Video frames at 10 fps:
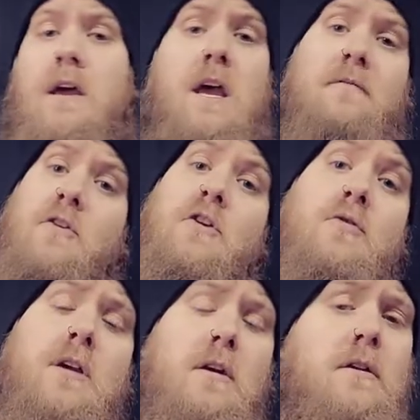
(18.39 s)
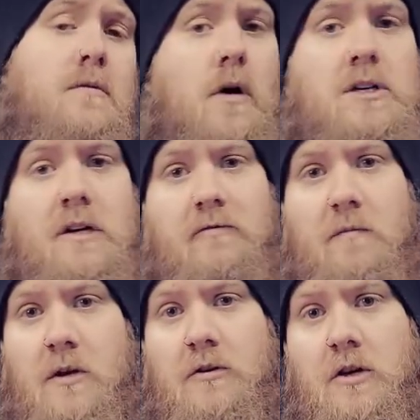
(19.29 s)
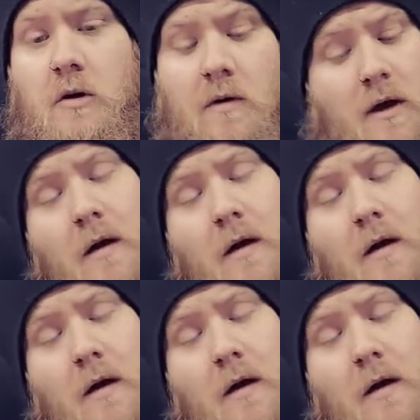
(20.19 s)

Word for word: If you're new here and you're watching from YouTube,